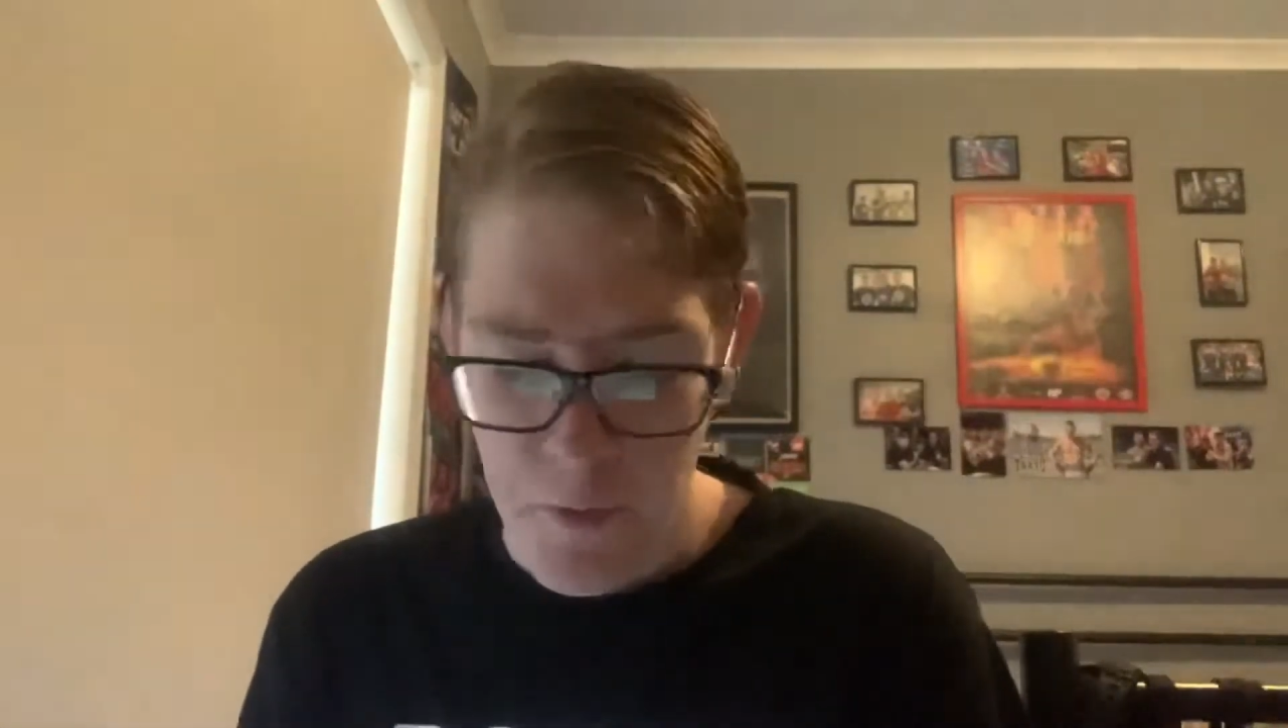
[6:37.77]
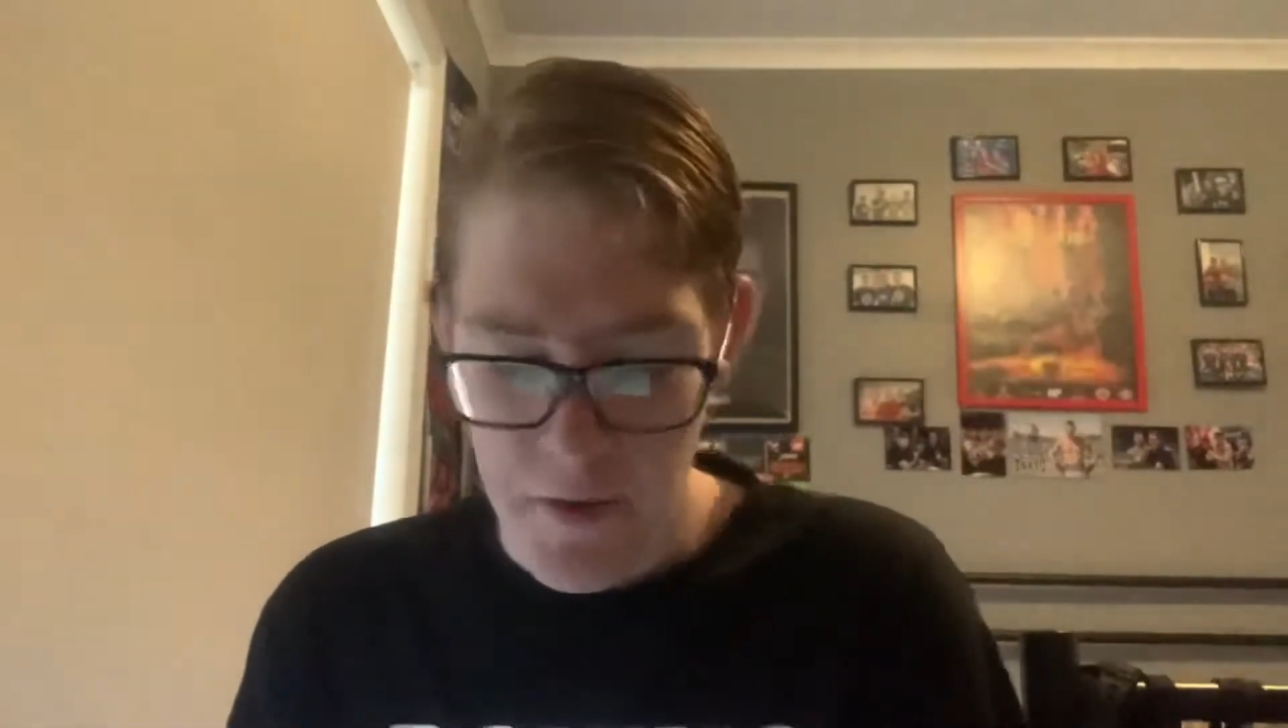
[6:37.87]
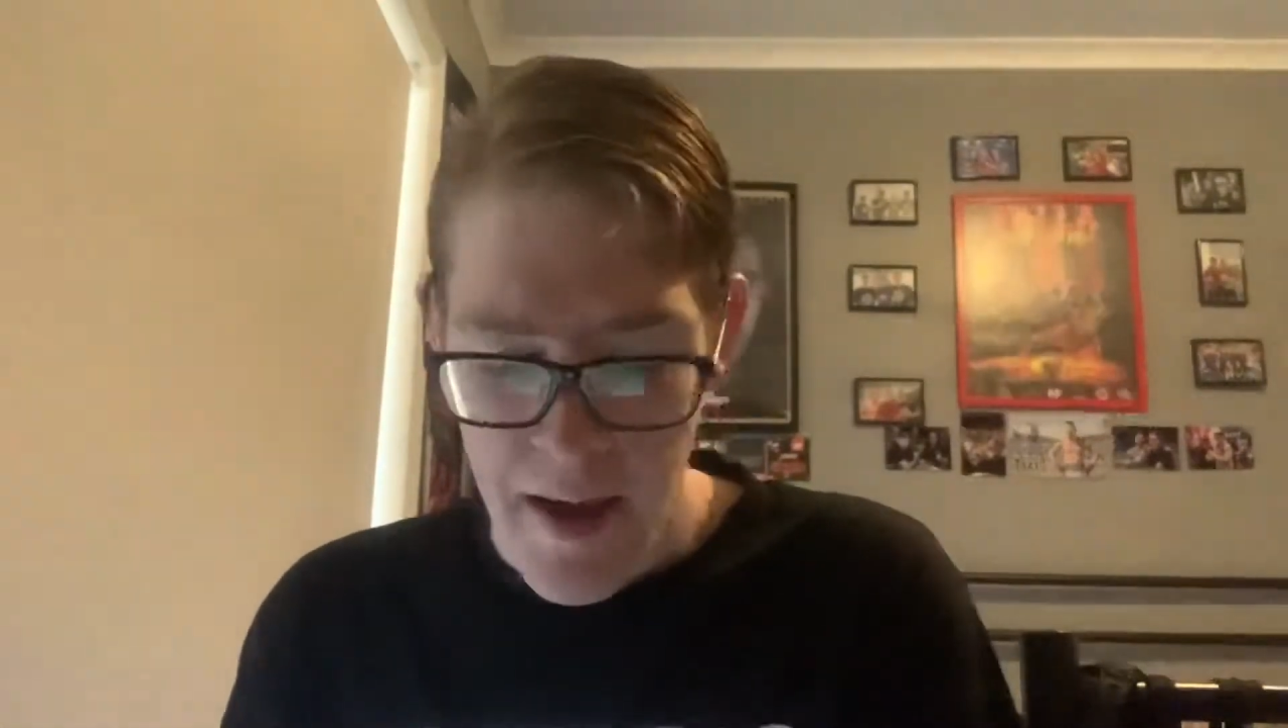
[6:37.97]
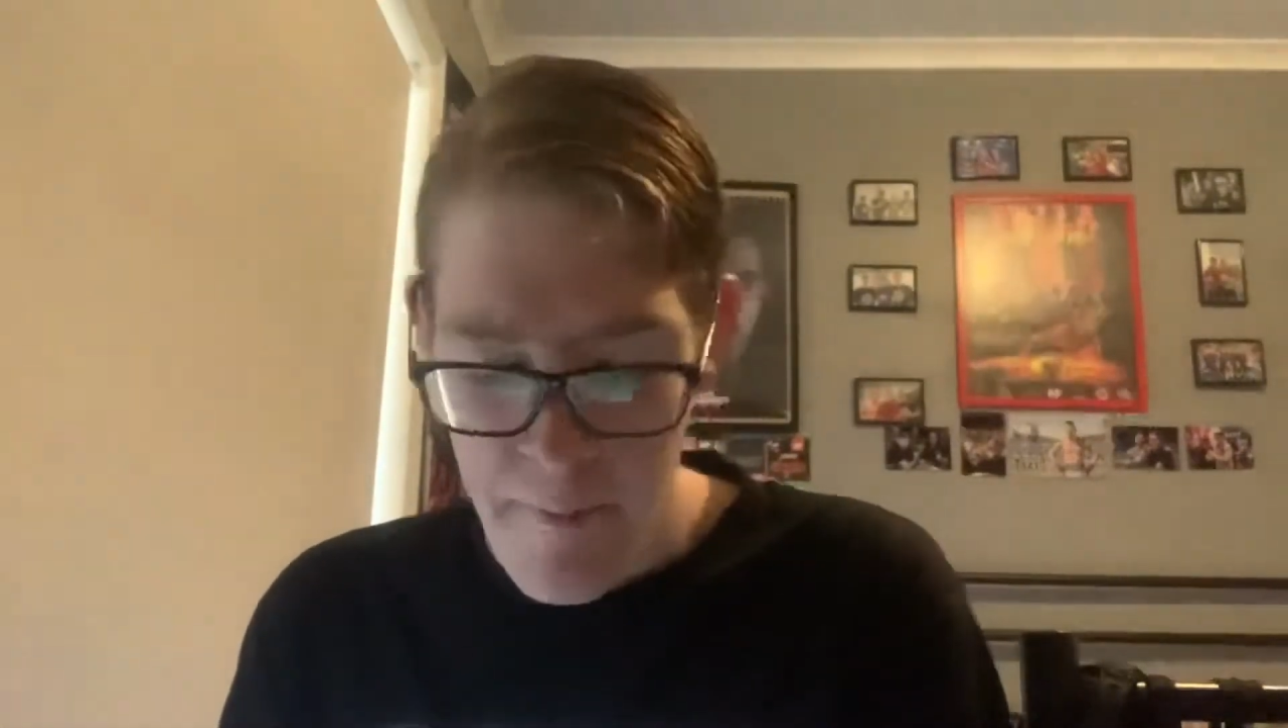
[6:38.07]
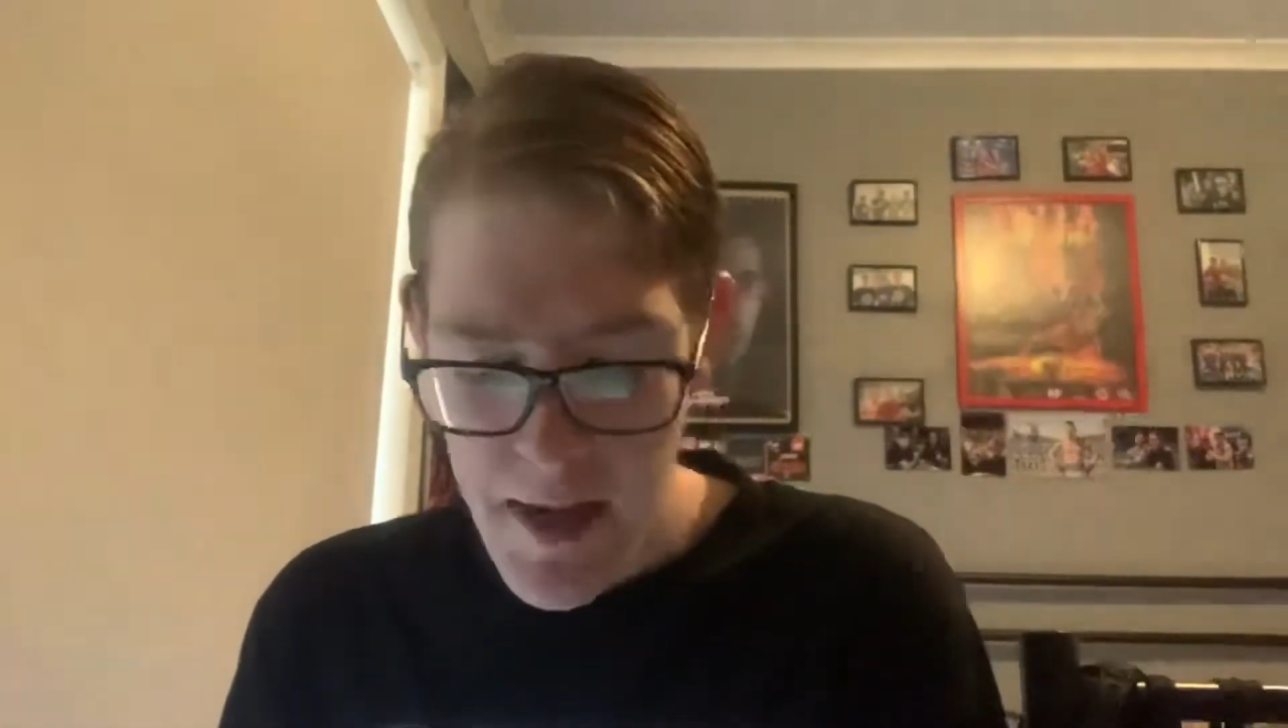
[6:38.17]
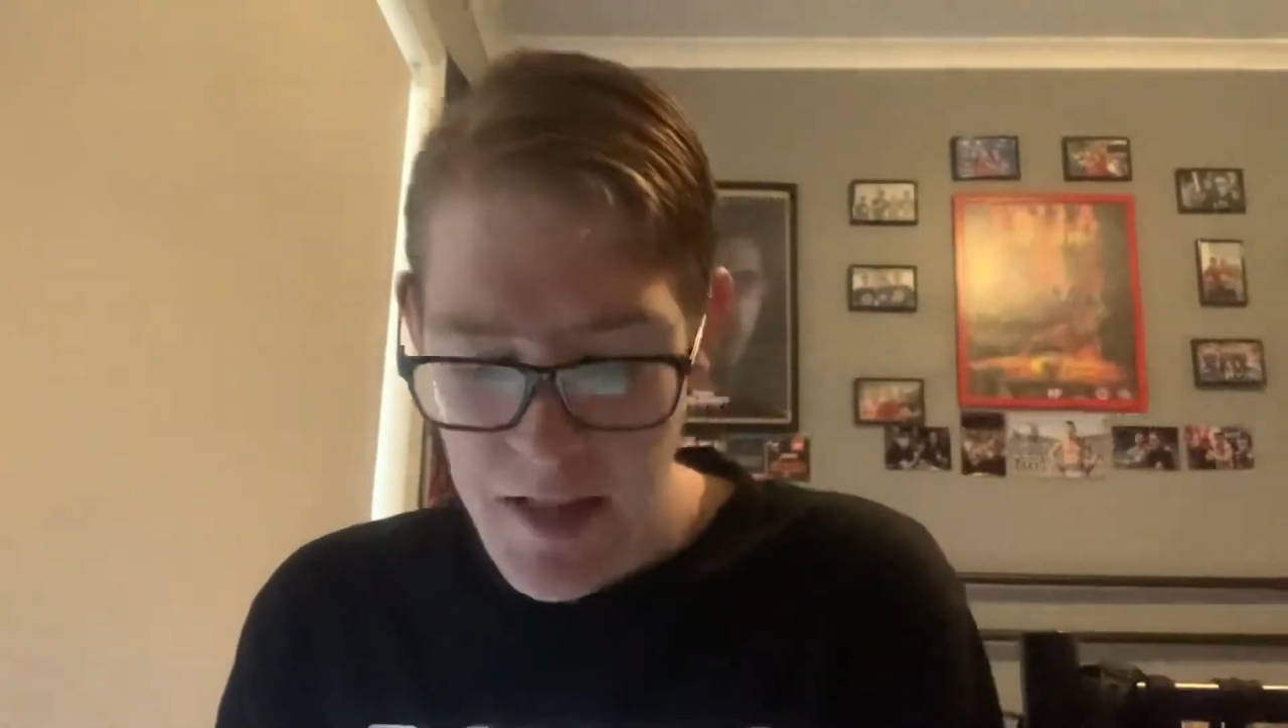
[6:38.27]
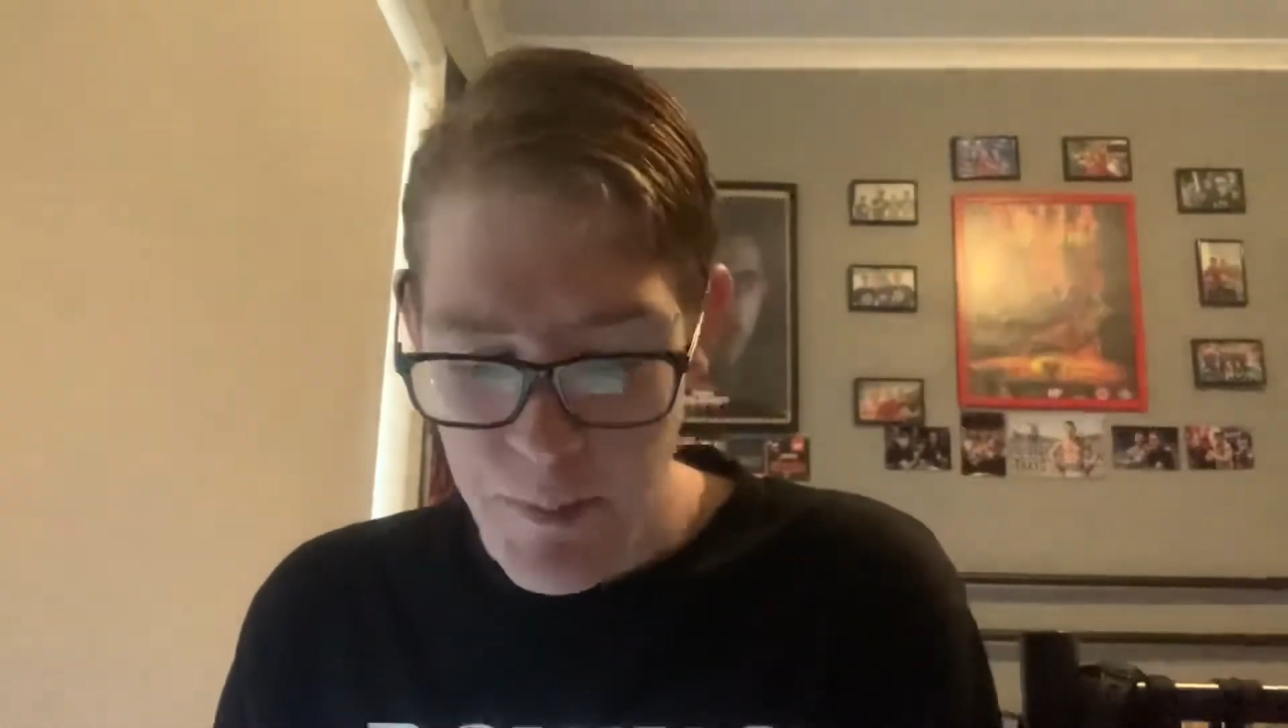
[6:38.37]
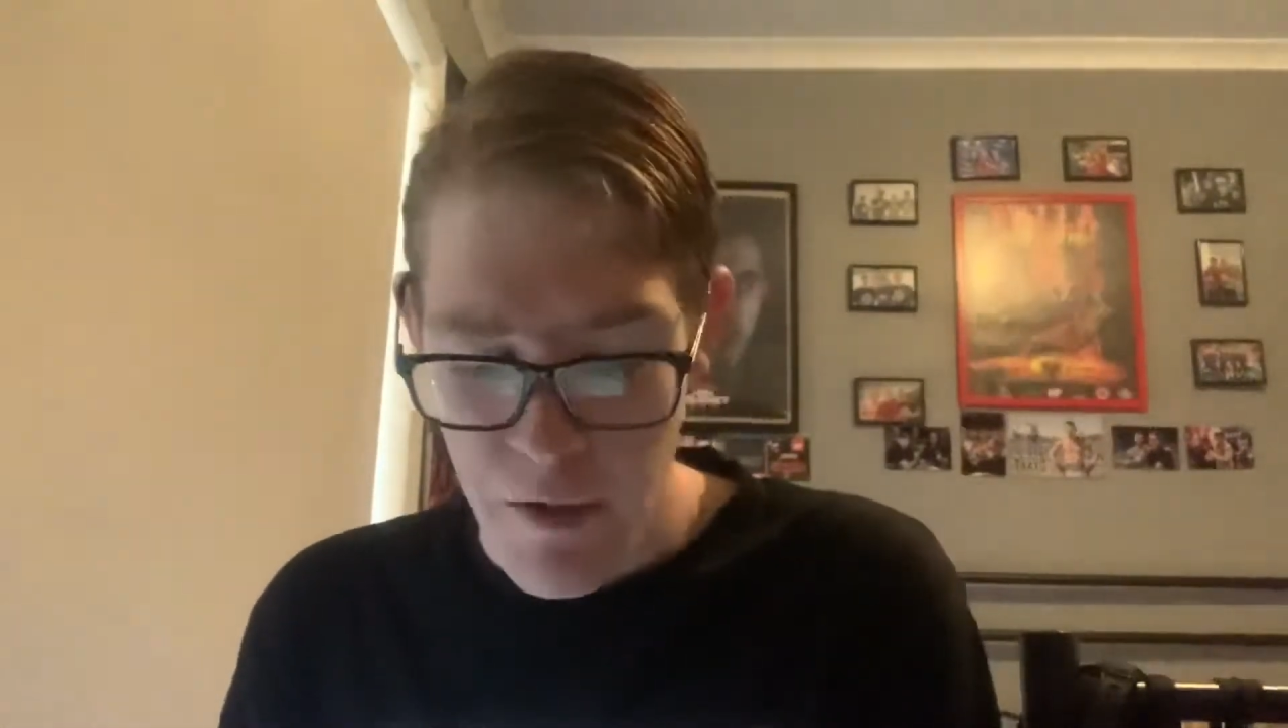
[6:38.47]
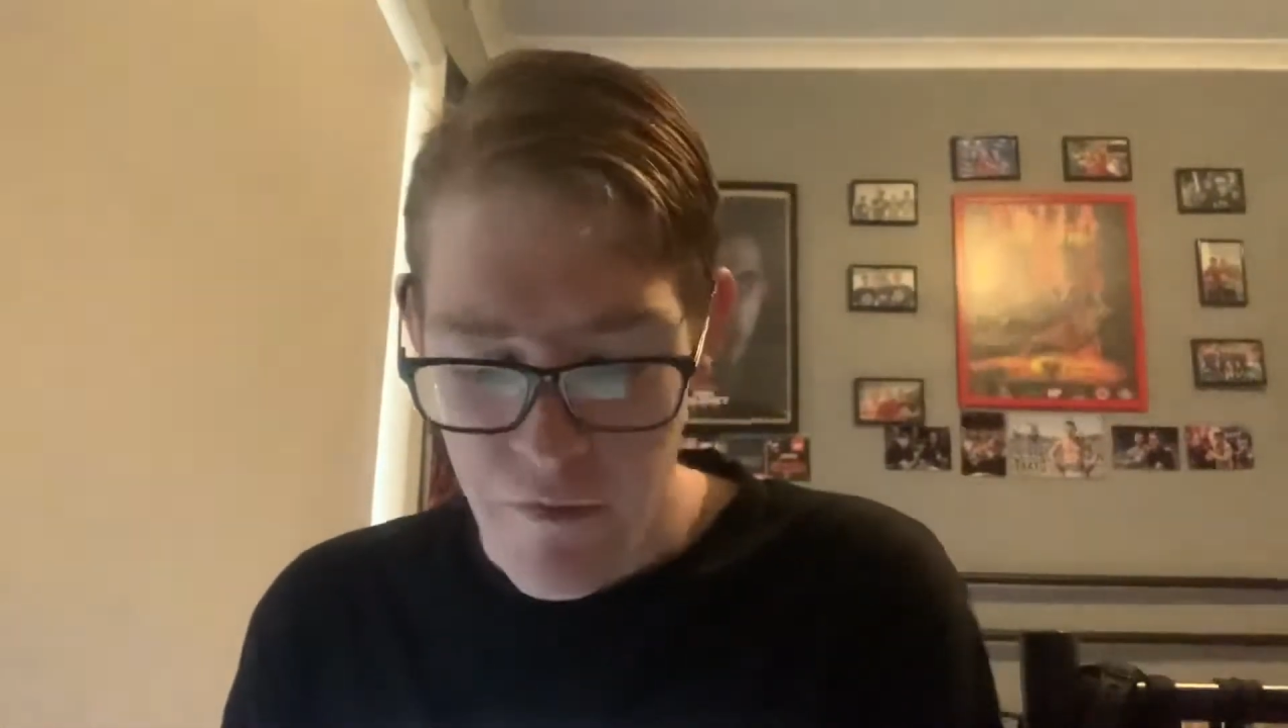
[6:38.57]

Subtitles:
what that means by